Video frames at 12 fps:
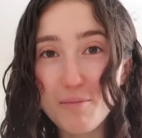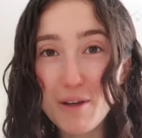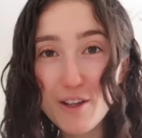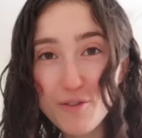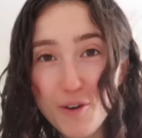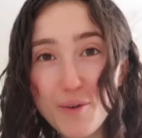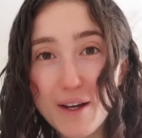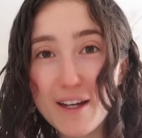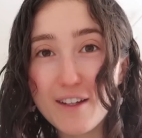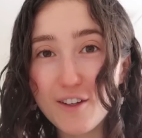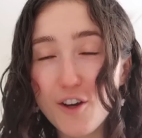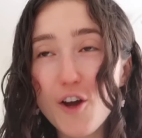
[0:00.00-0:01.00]
me through
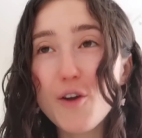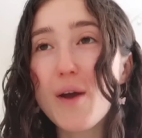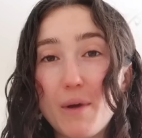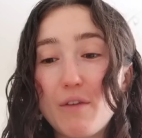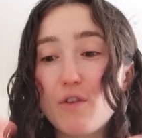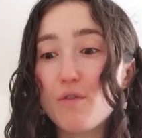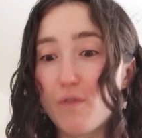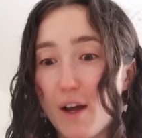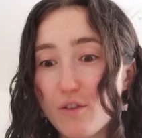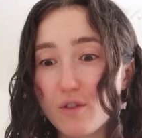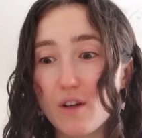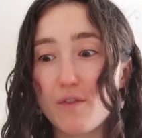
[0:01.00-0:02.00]
it, you know? But if you
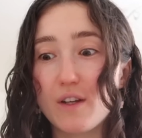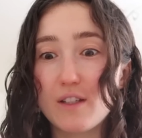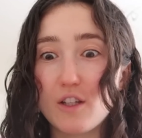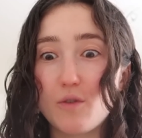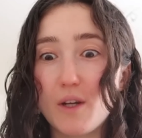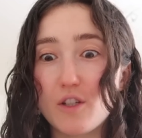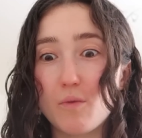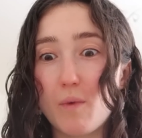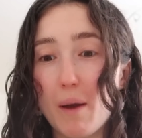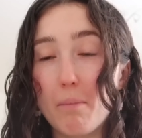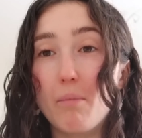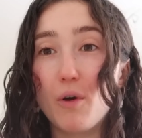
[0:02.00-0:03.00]
find yourself in a situation
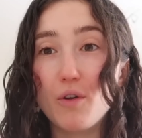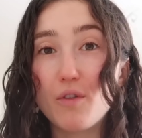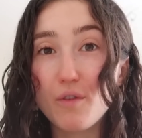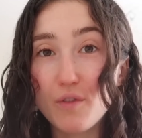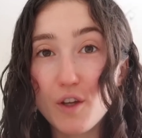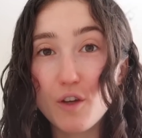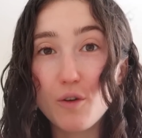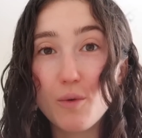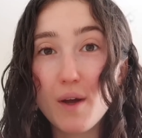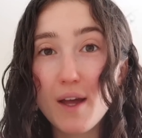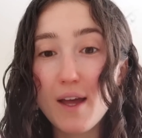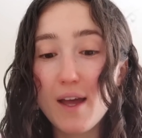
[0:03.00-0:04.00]
where both of
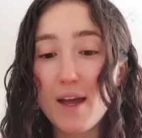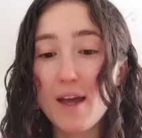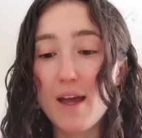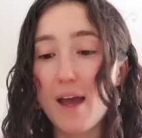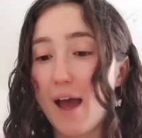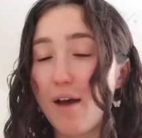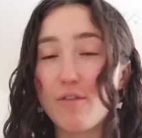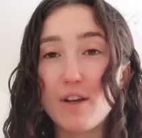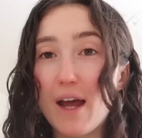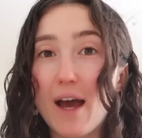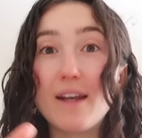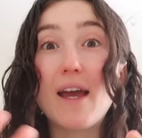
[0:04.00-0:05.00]
you
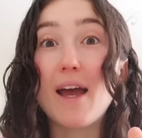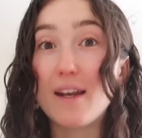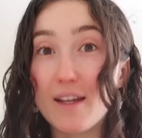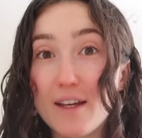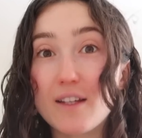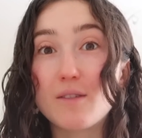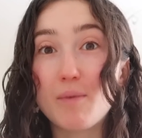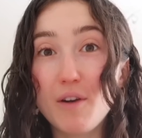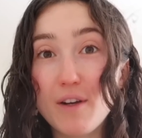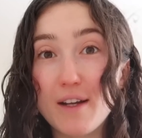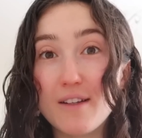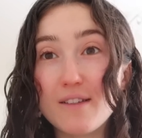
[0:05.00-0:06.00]
haven't had any
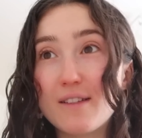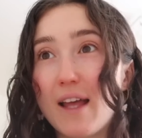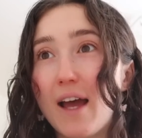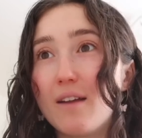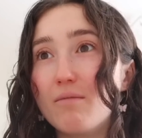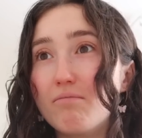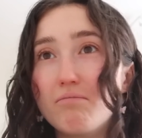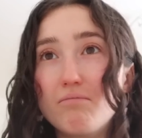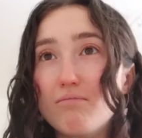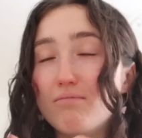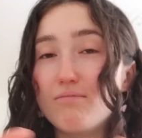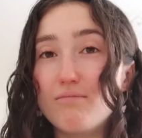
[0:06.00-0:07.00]
experience, then
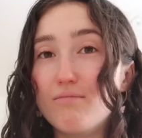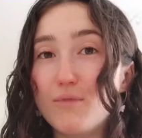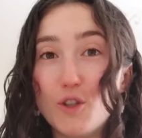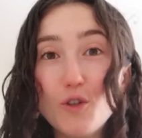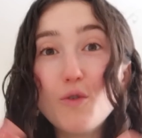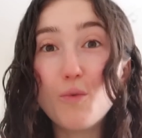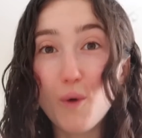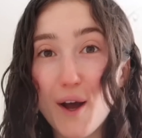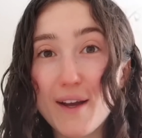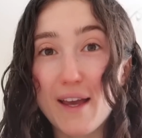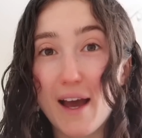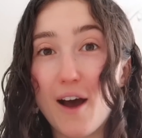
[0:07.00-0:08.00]
you'll
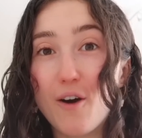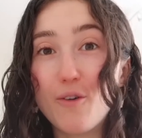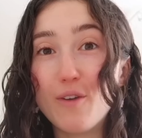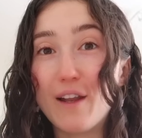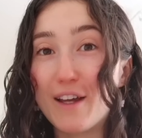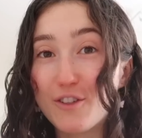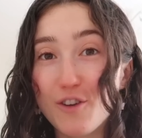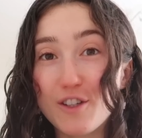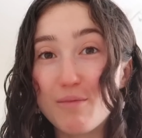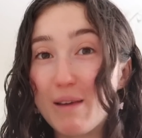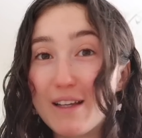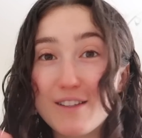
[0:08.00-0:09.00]
work it out. Like,
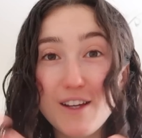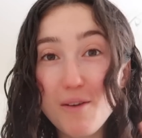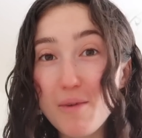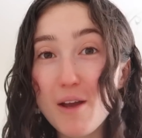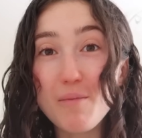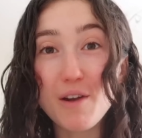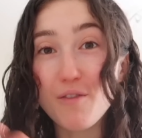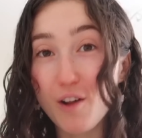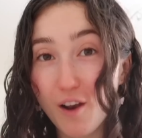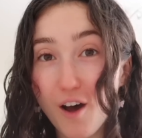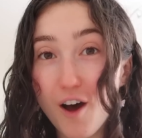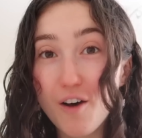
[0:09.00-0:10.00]
trust me, it's gonna be a bit of a
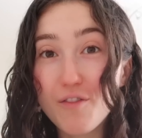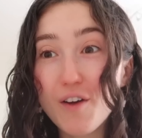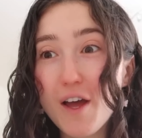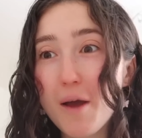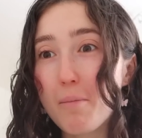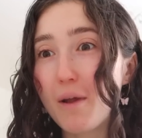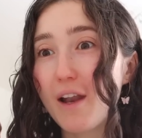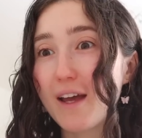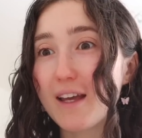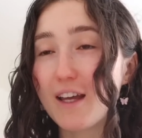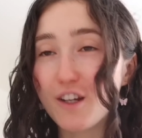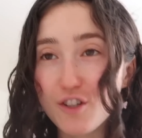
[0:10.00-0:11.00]
laugh, but
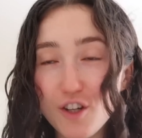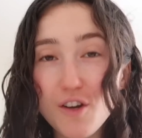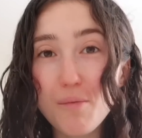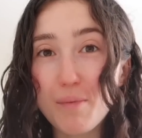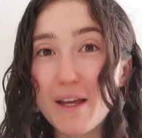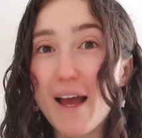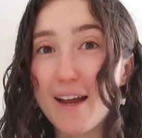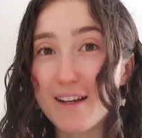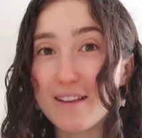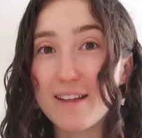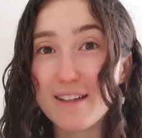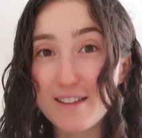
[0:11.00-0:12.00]
like, it shouldn't be
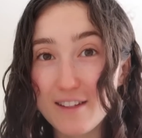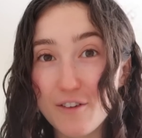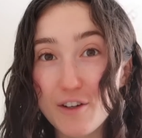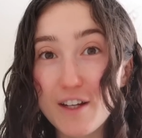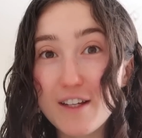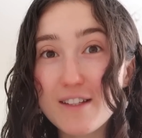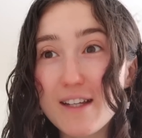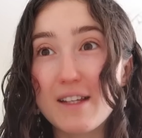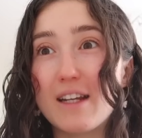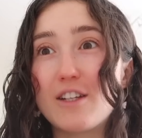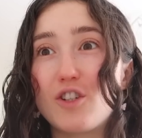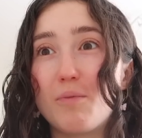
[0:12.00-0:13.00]
anything serious,
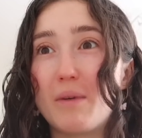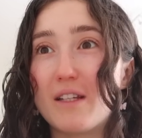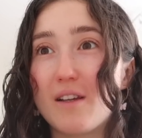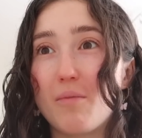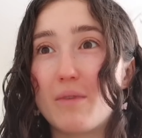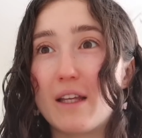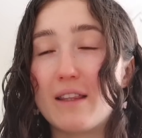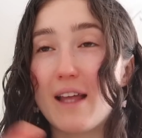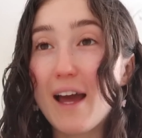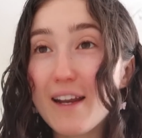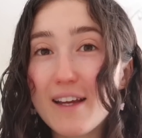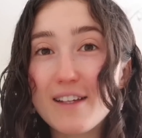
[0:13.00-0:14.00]
and it should be something
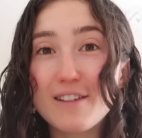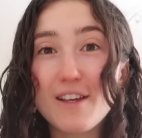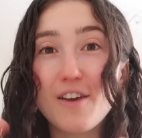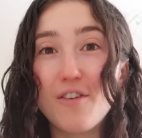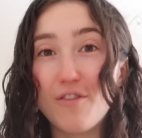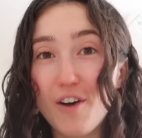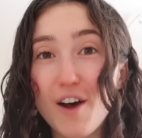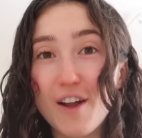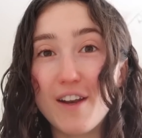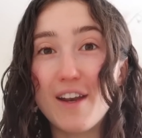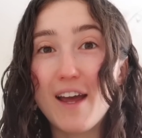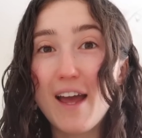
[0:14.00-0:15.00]
that is
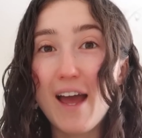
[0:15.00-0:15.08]
fun